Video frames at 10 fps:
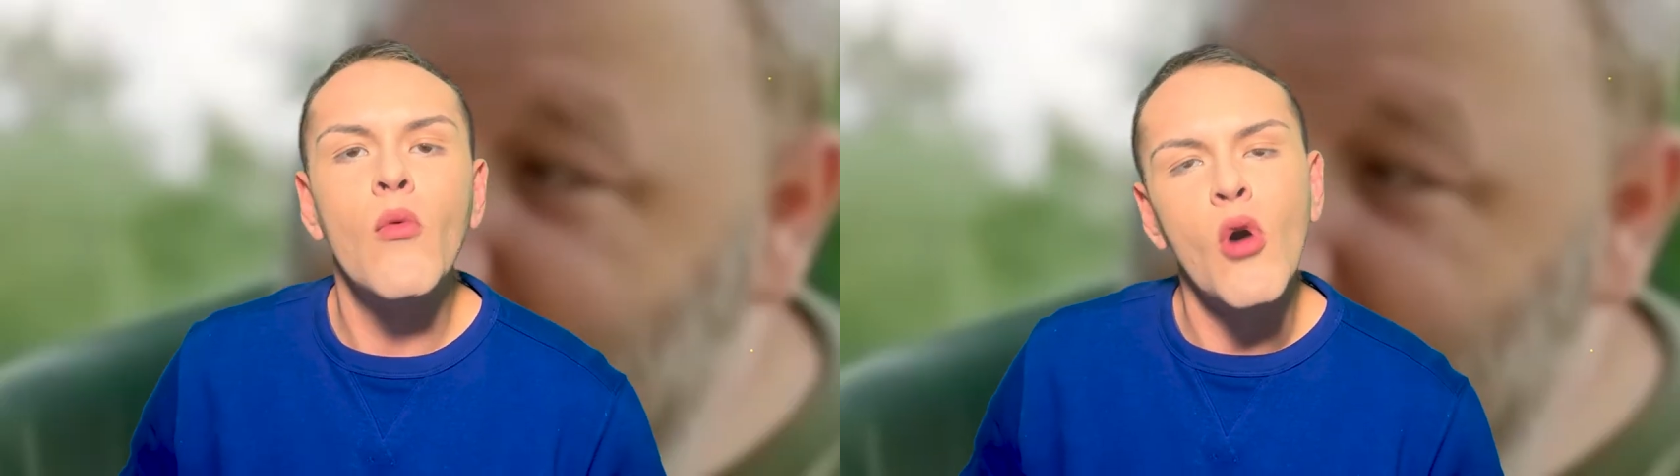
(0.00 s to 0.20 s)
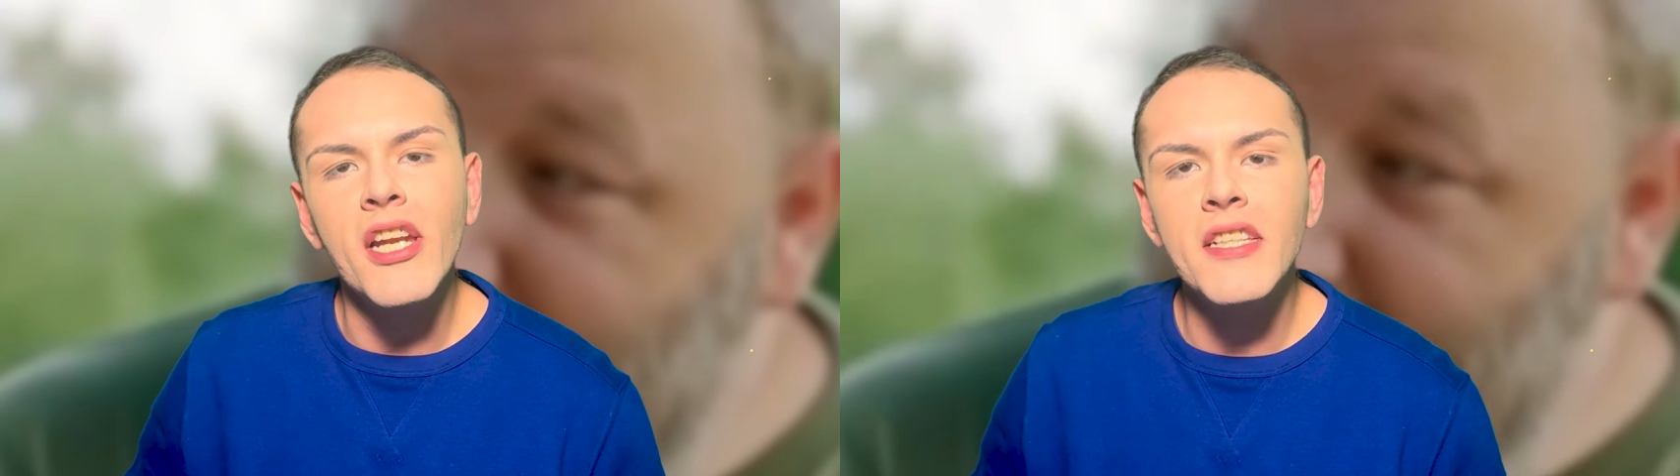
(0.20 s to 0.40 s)

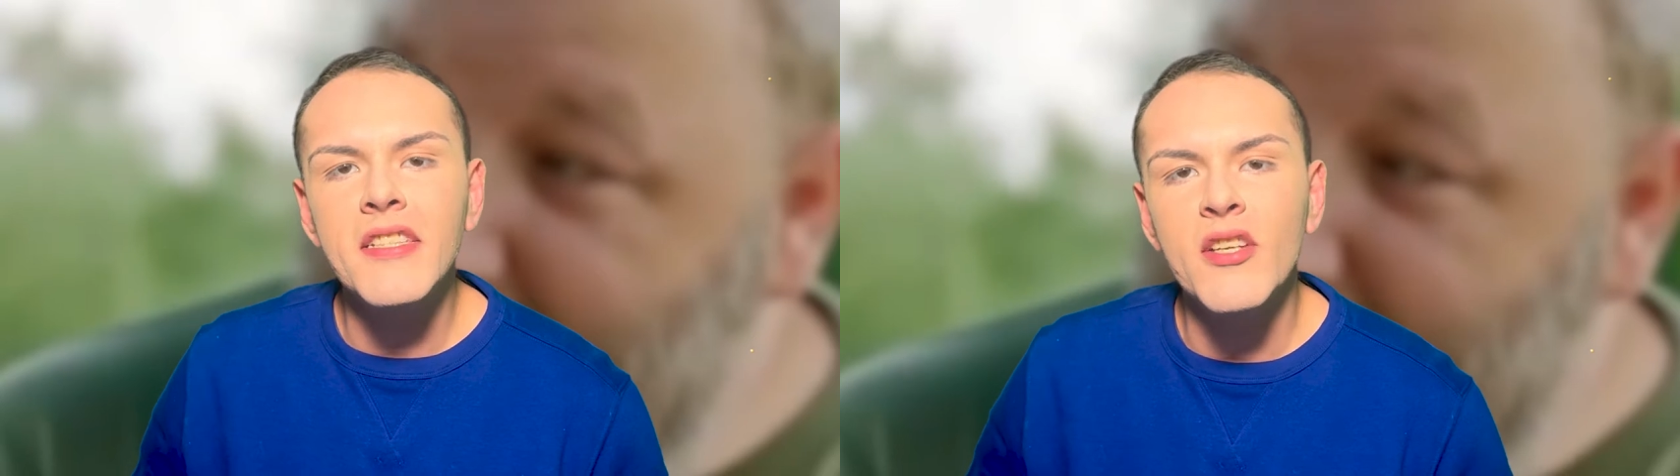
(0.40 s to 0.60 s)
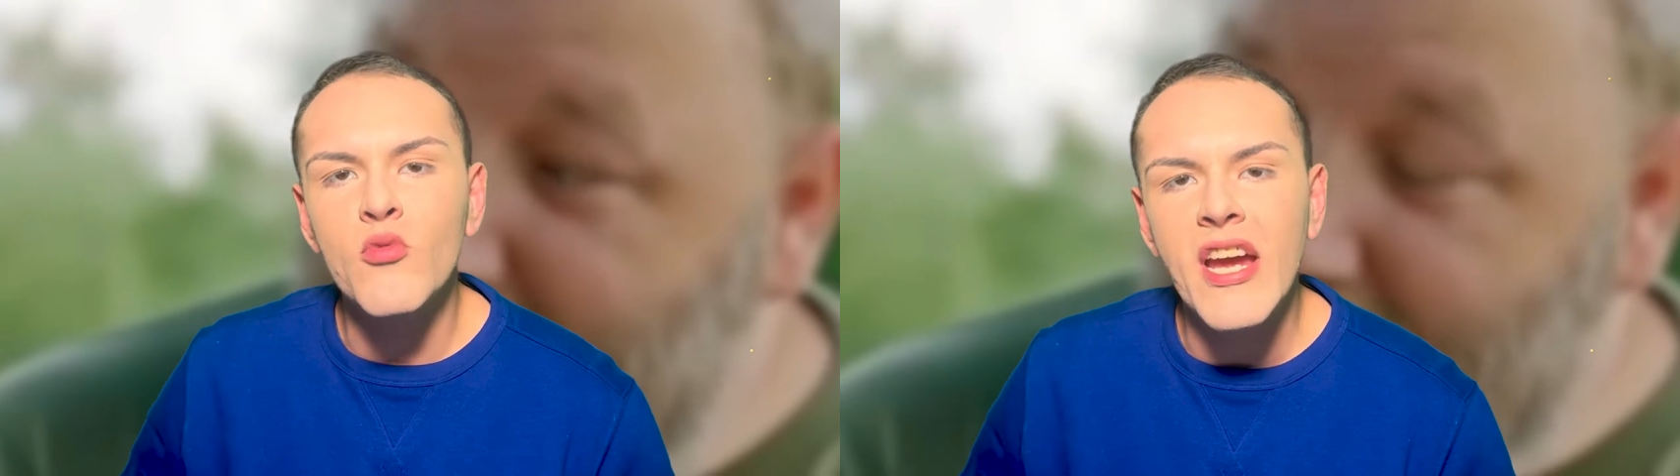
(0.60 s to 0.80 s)
wanting
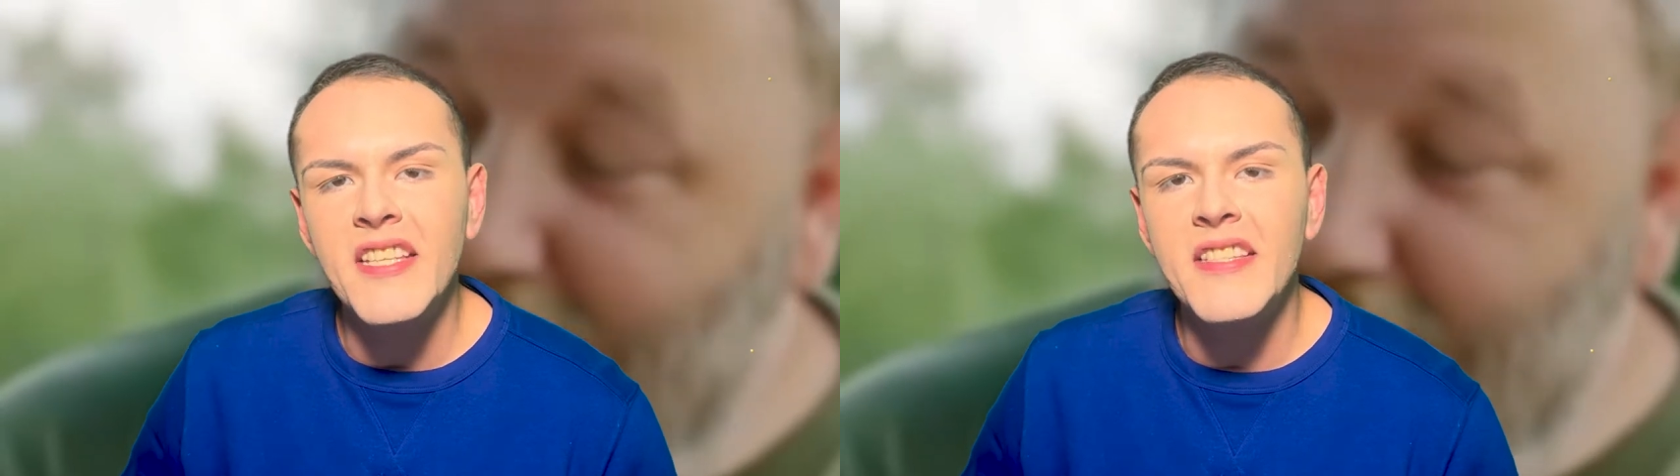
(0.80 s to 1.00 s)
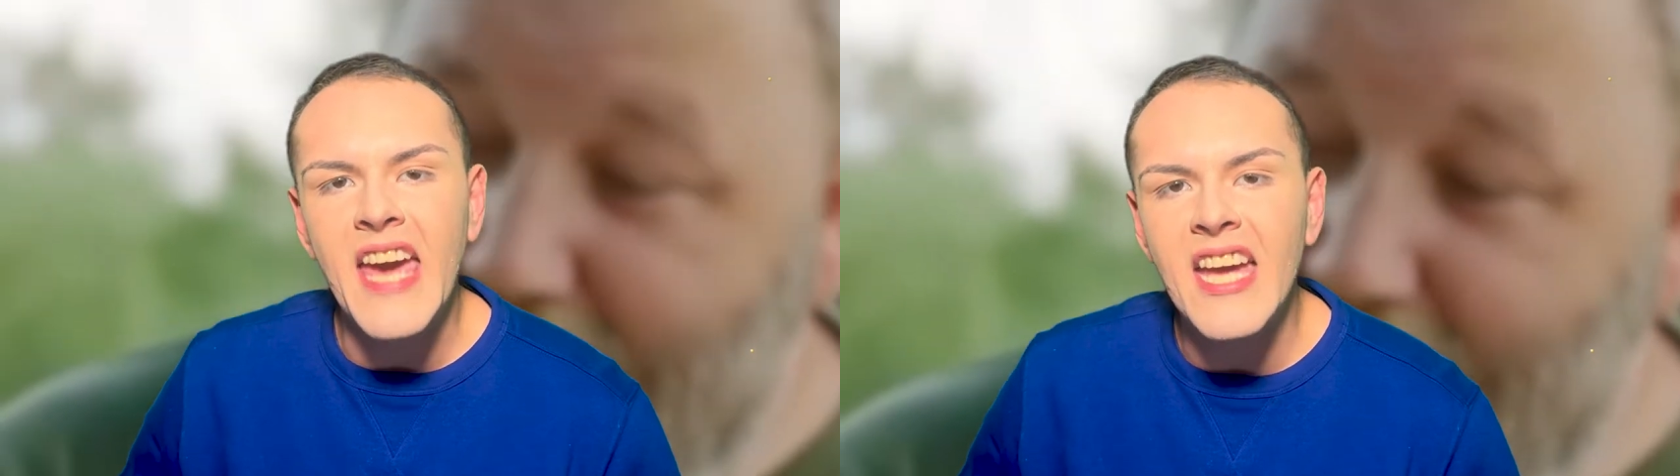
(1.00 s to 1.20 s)
to raise
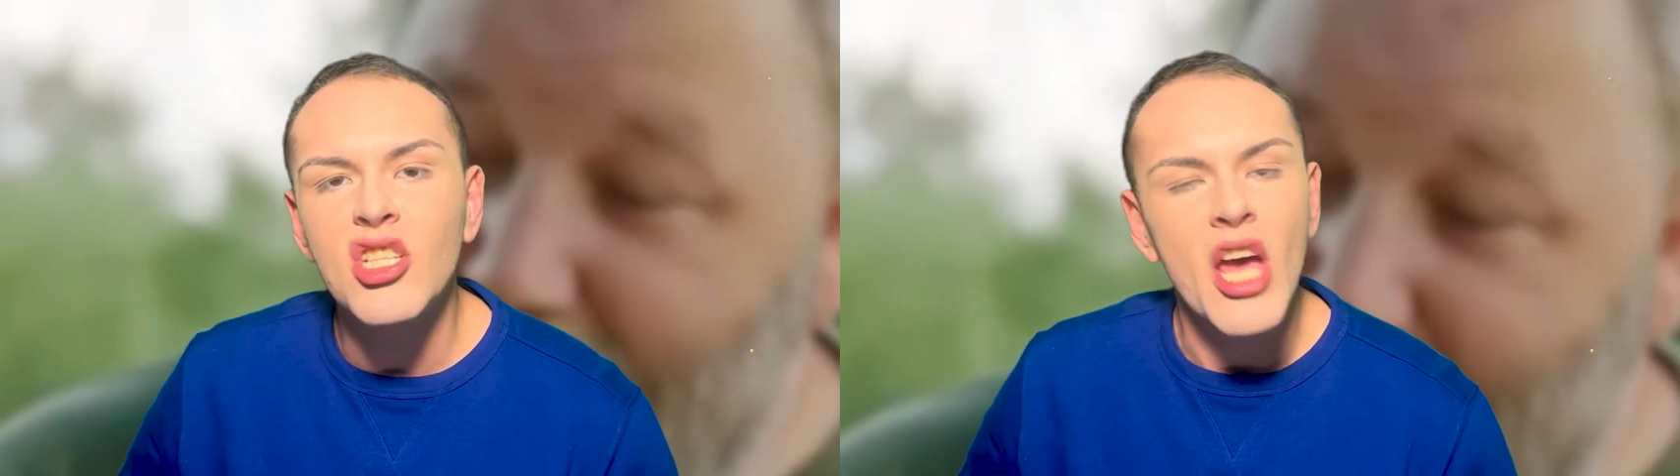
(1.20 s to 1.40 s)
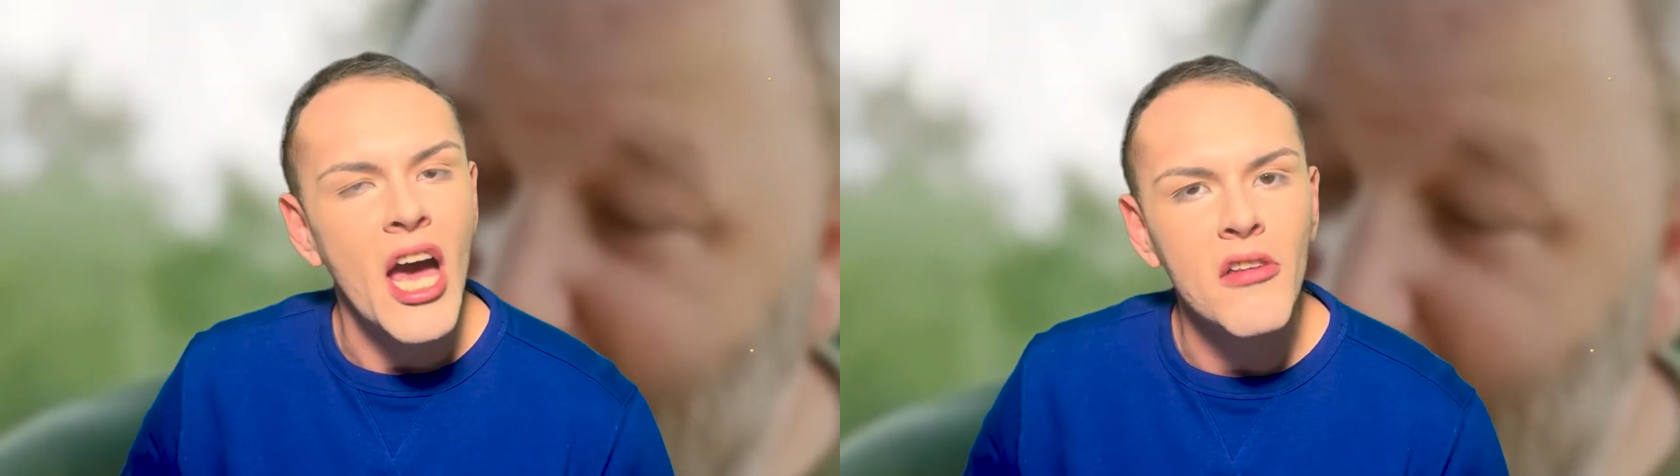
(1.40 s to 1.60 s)
Gage
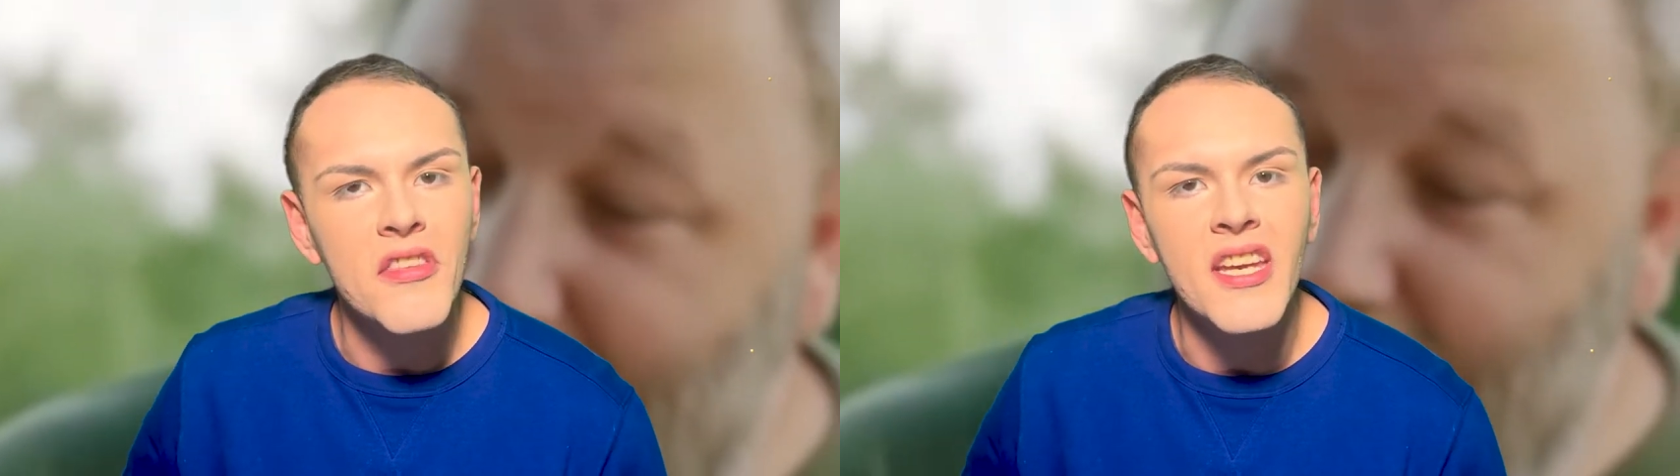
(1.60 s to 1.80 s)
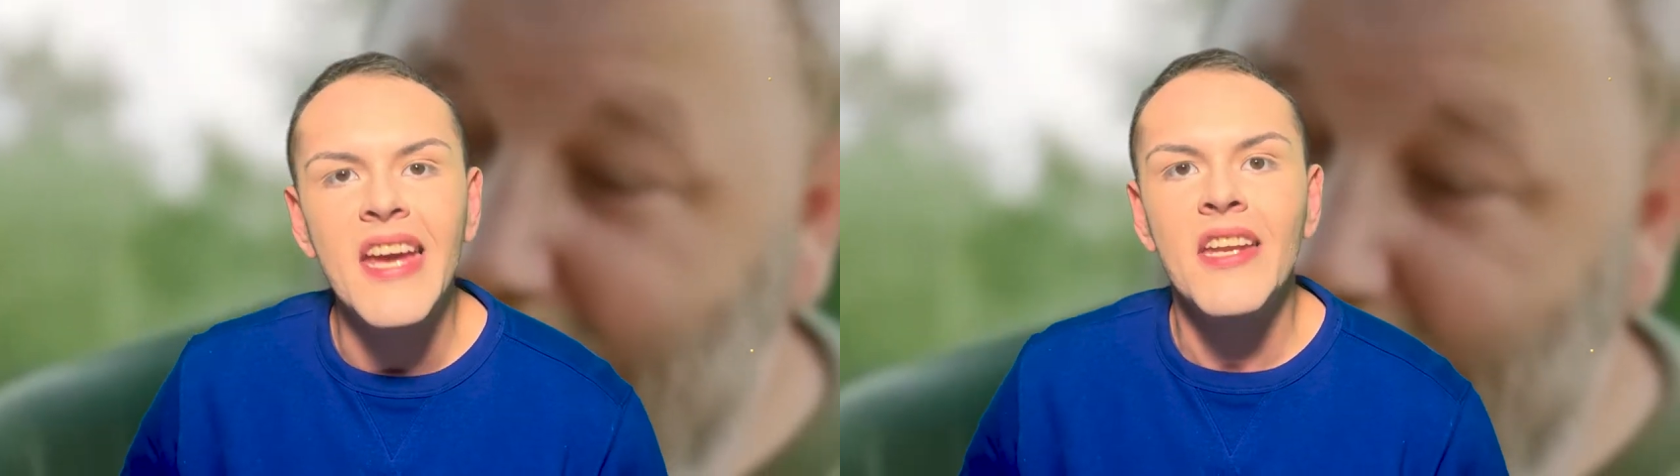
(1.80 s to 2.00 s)
healthy and